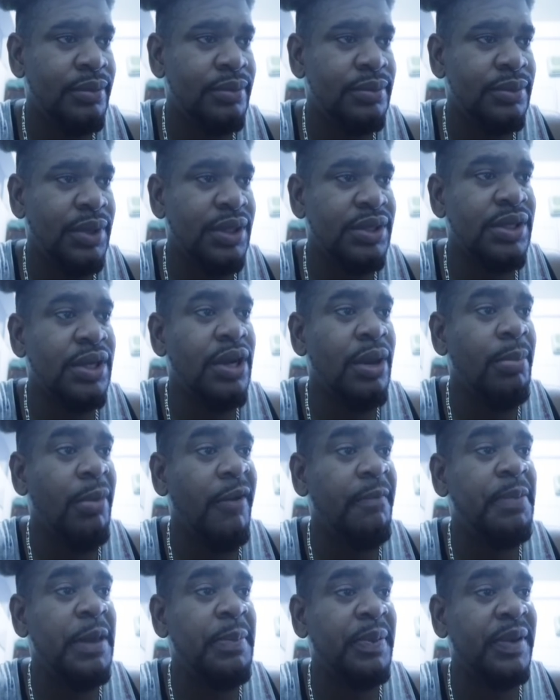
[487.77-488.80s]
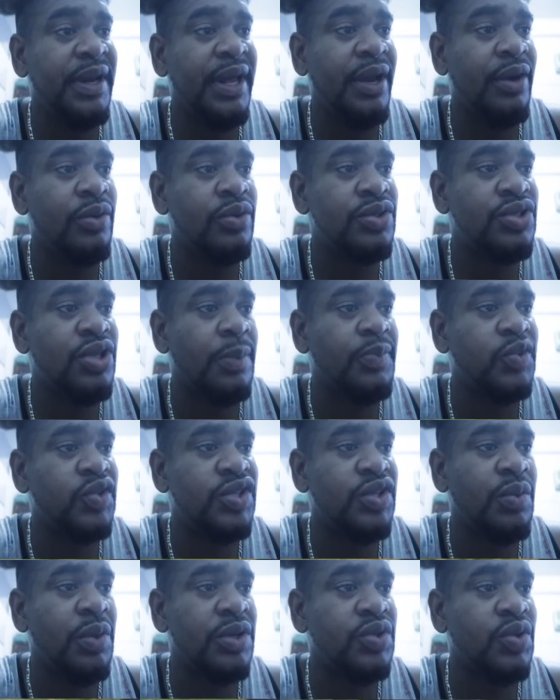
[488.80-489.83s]
There was a number of people there who stopped to
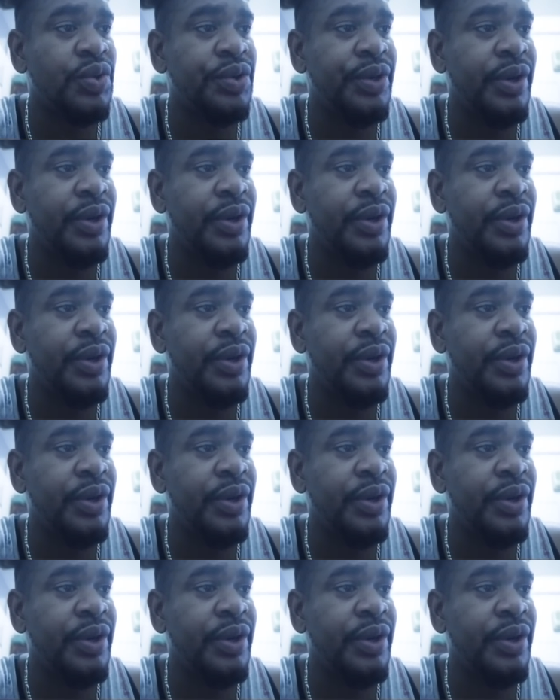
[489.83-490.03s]
see what was going